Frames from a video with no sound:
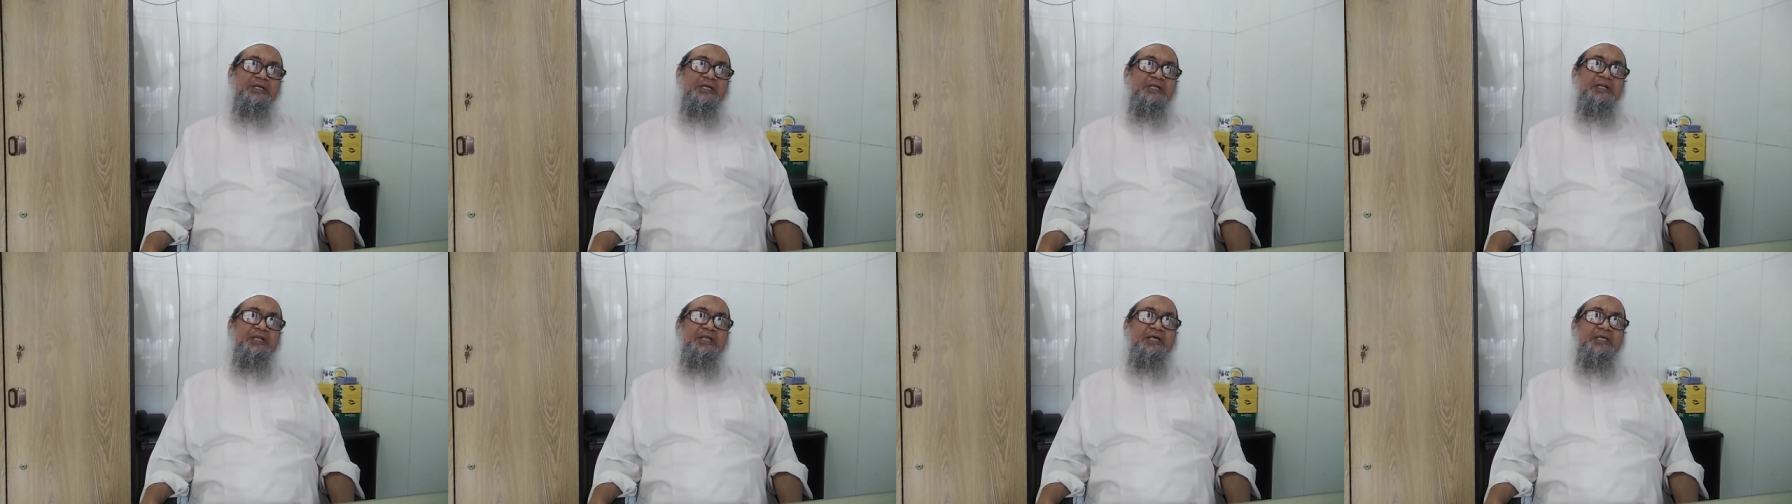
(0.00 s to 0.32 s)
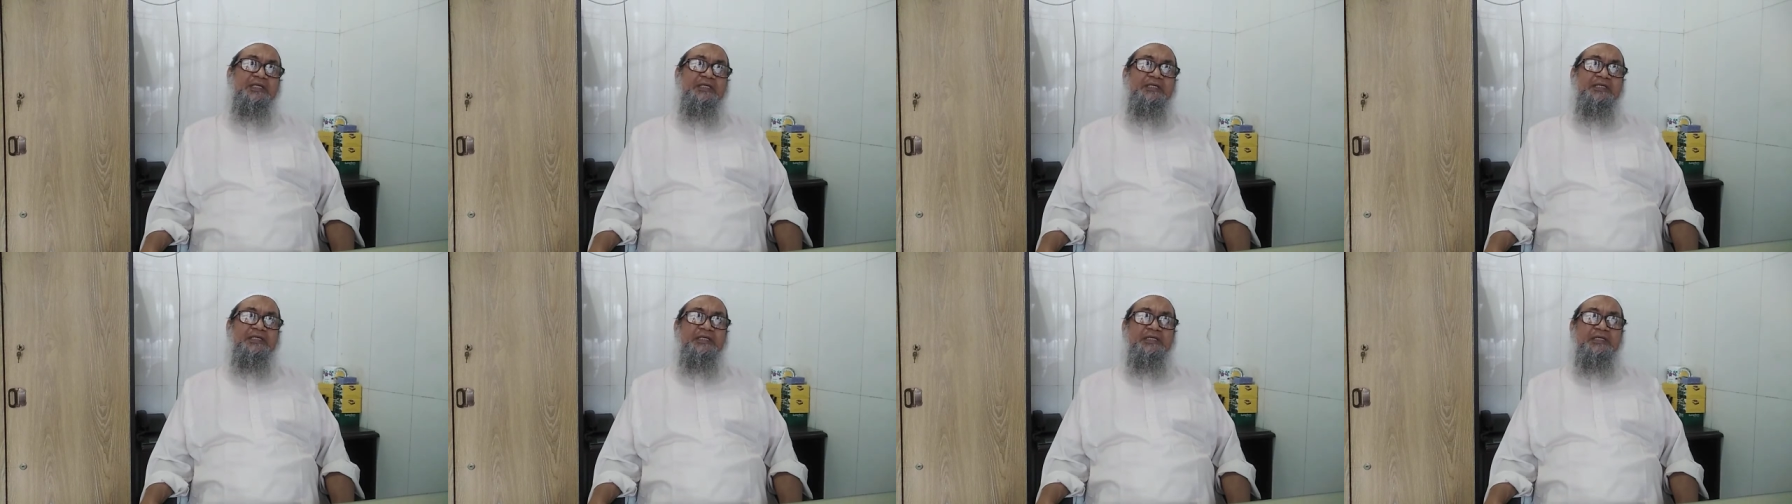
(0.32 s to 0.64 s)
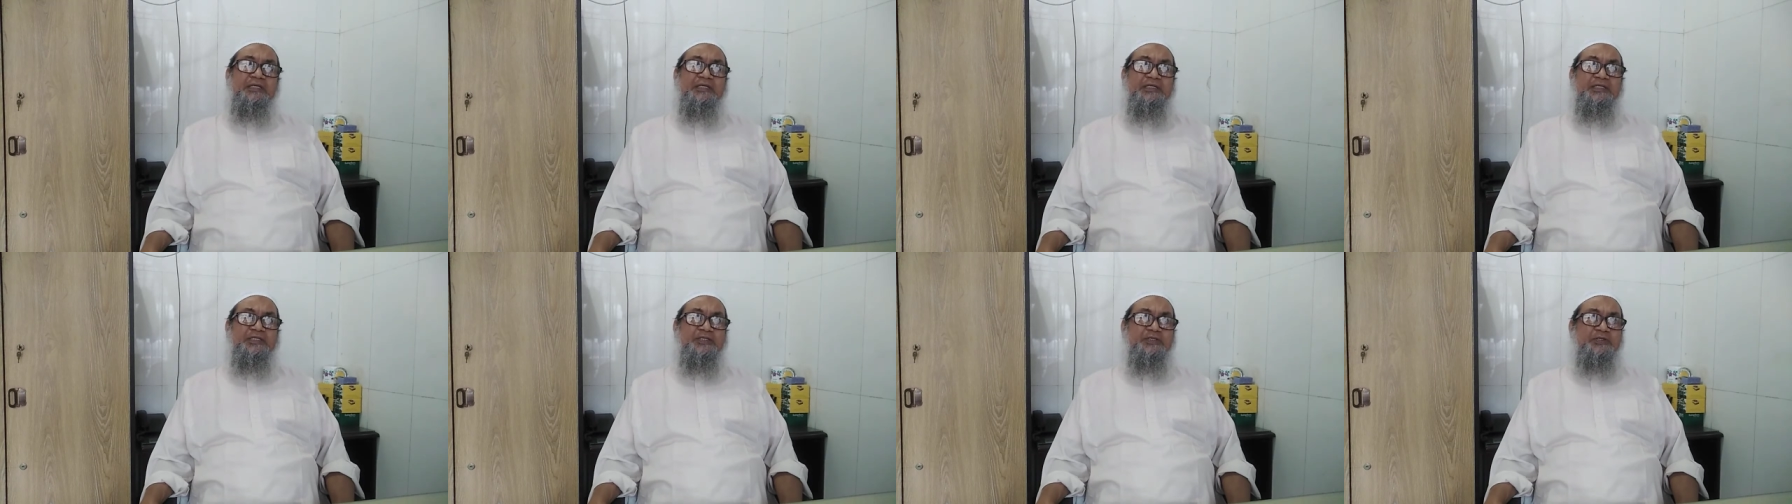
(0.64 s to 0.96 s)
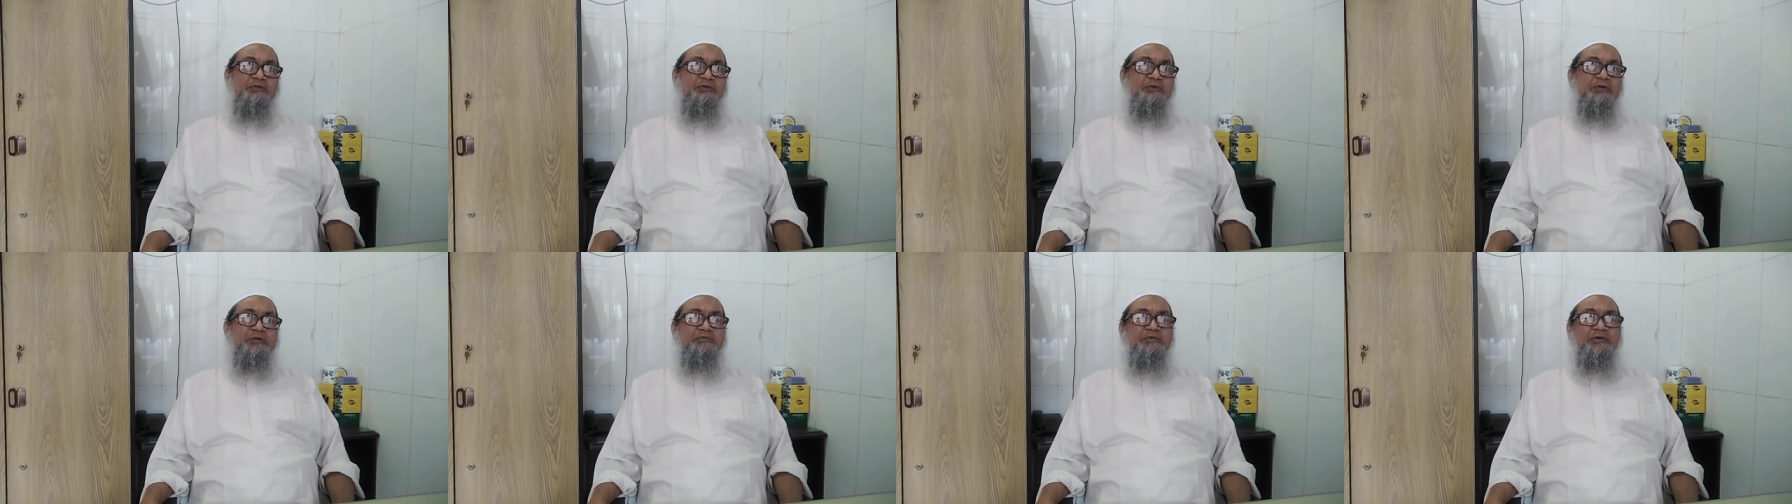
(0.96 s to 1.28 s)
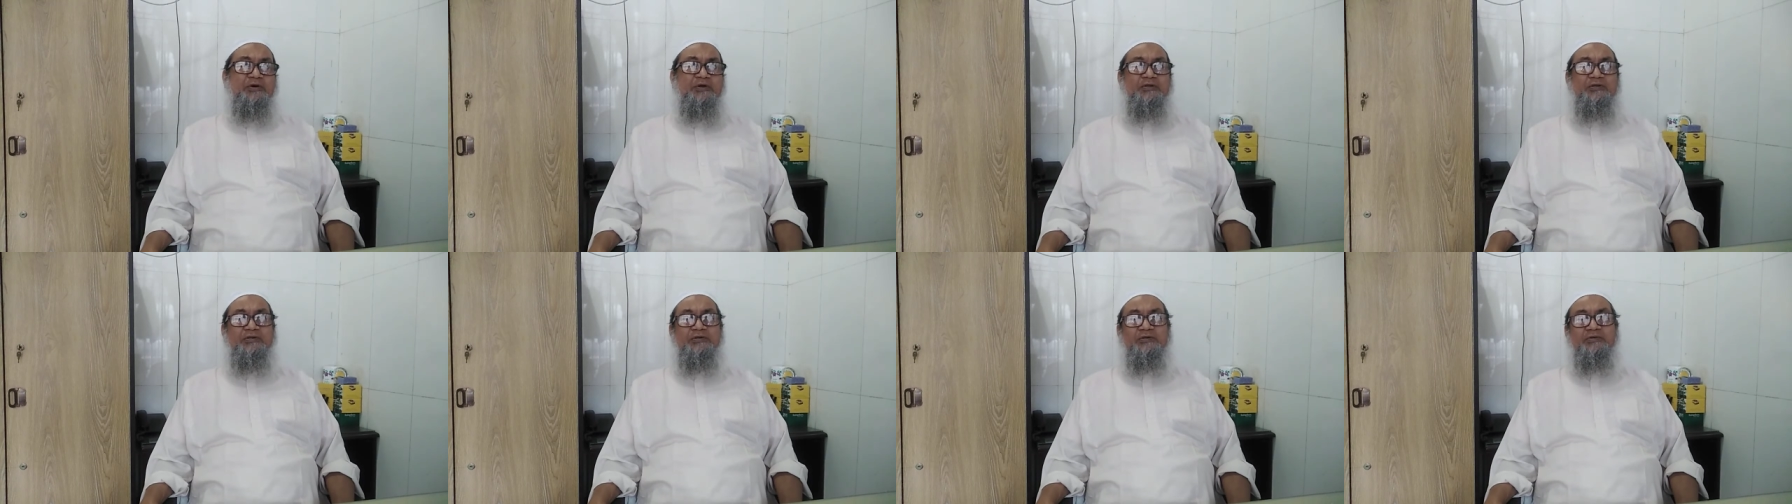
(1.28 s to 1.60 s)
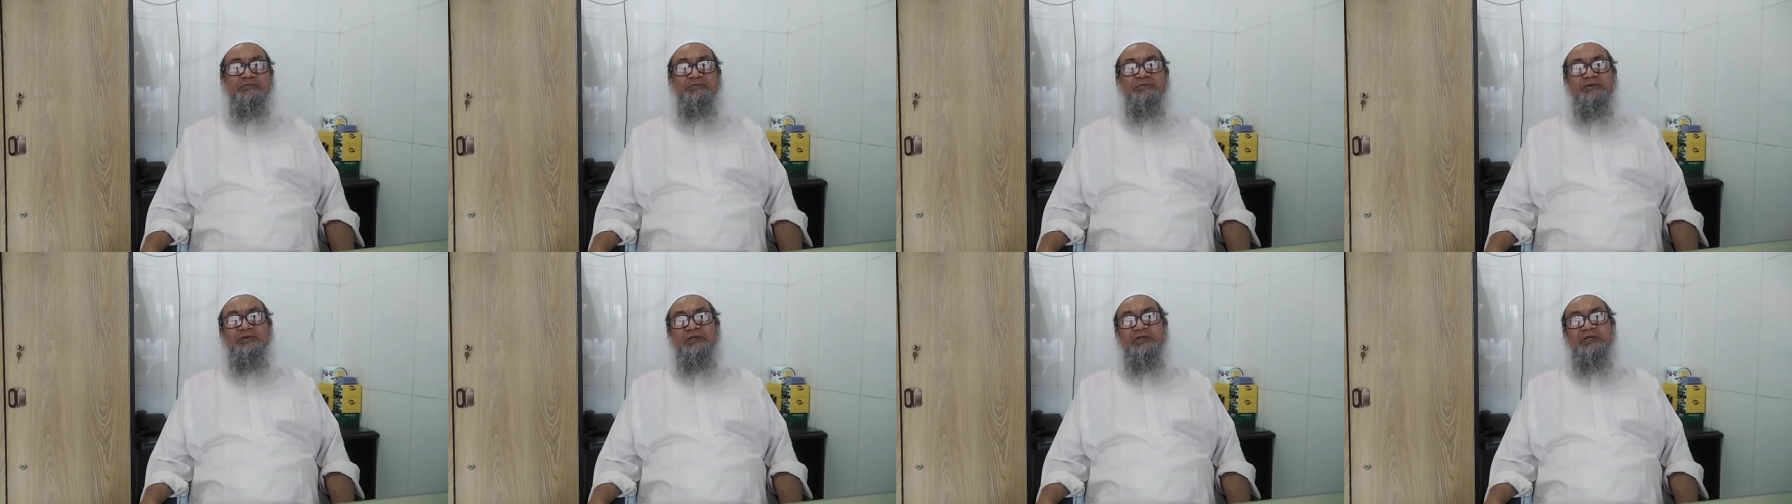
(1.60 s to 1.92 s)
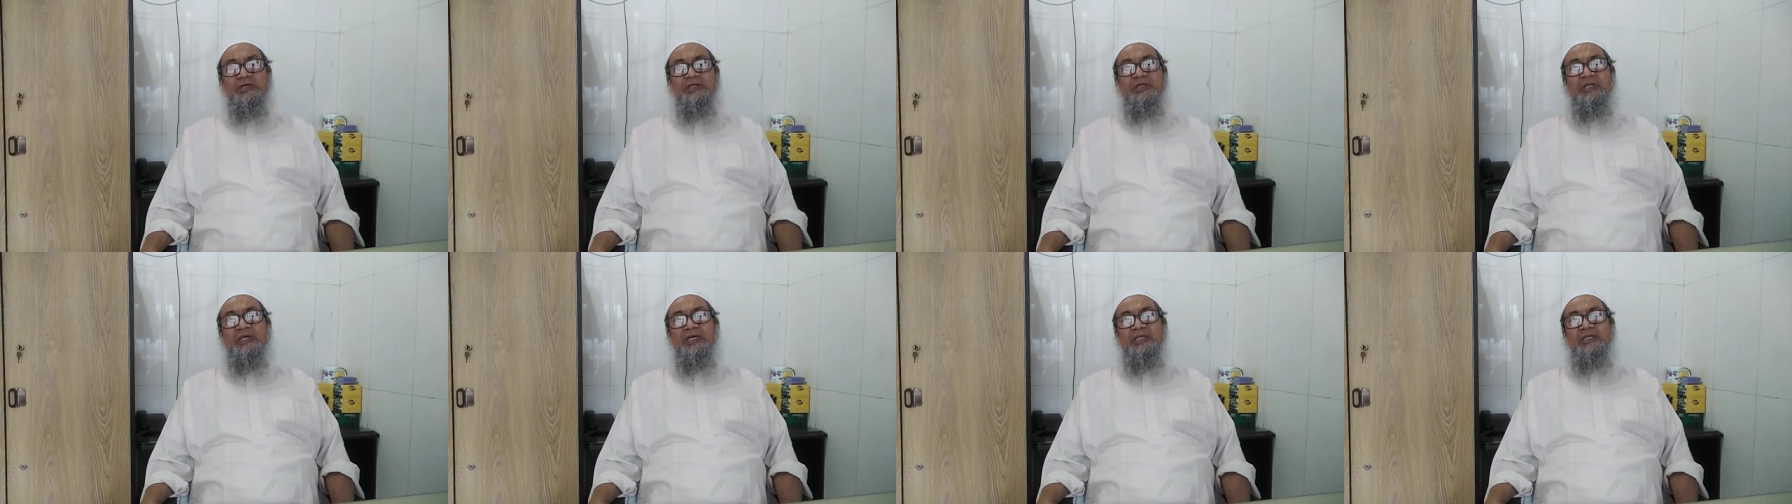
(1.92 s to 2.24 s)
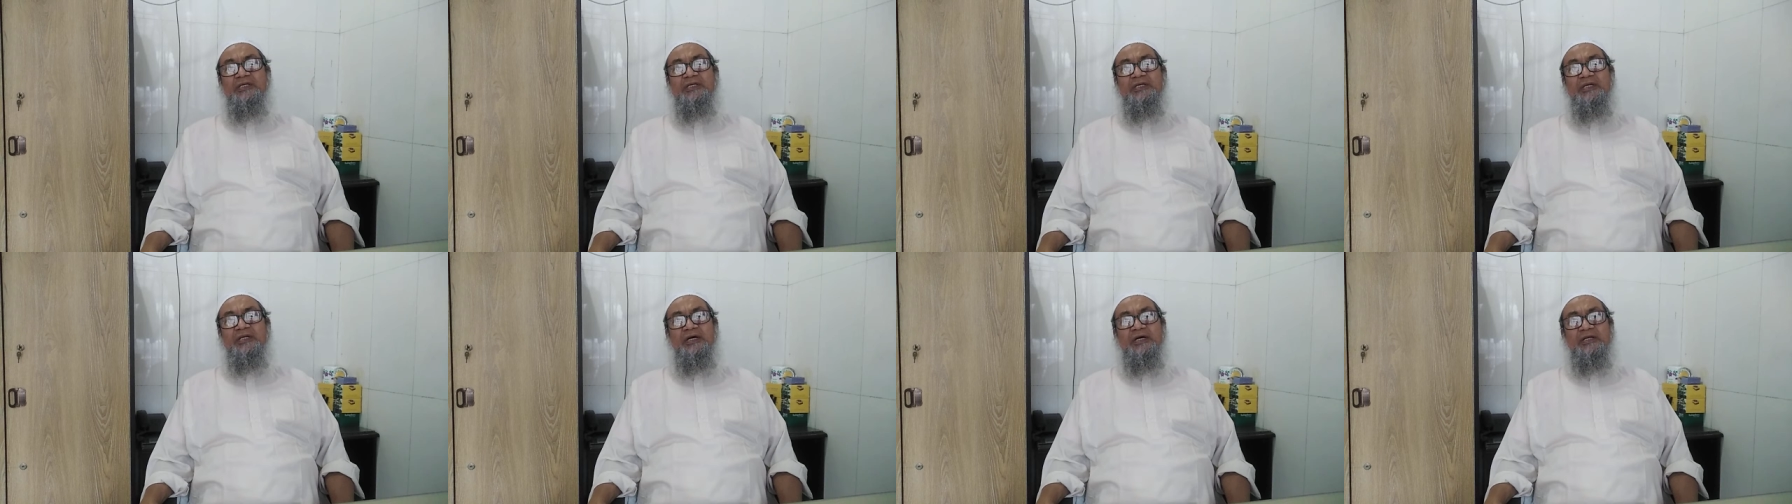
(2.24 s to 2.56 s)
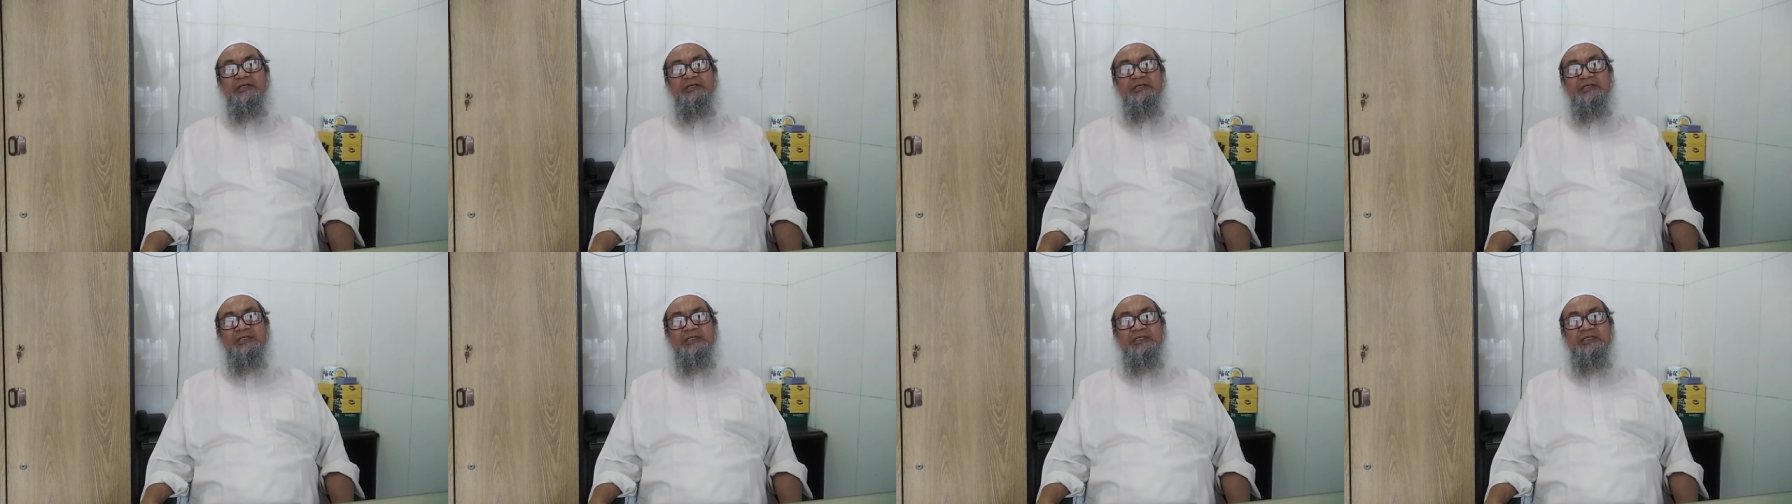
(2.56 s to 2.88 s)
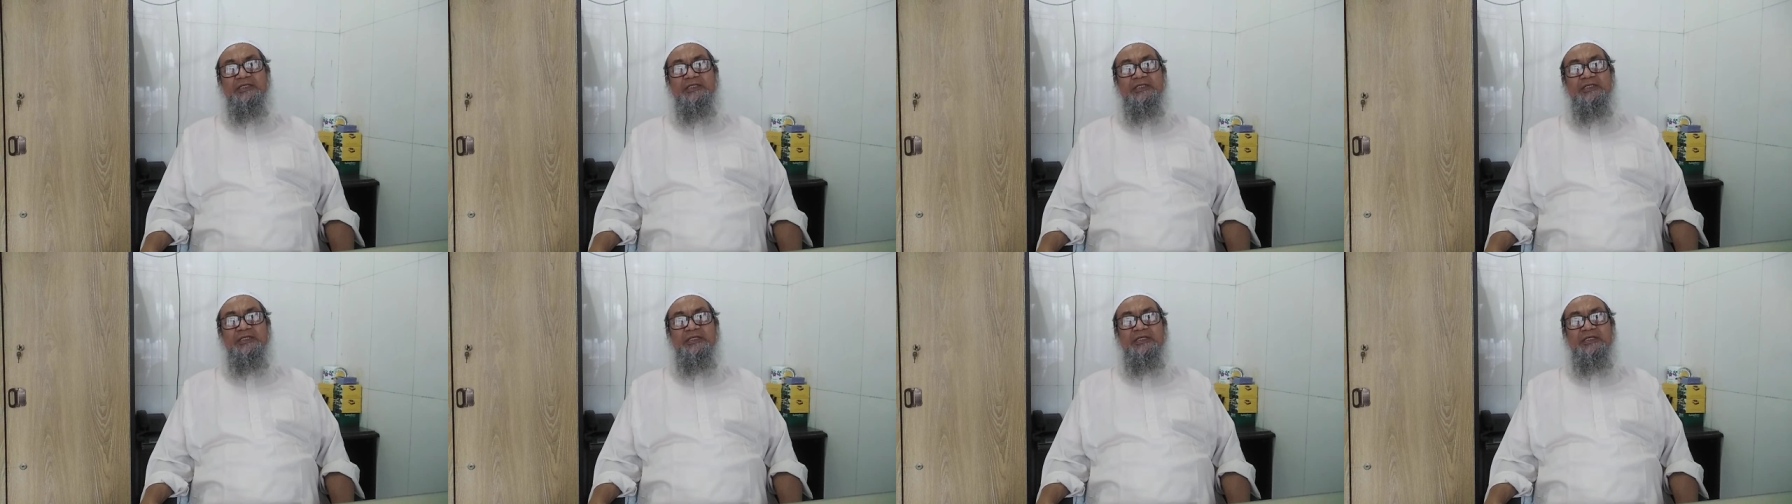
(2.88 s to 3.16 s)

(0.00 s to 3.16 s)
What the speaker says: like stroke volume, like heart rate,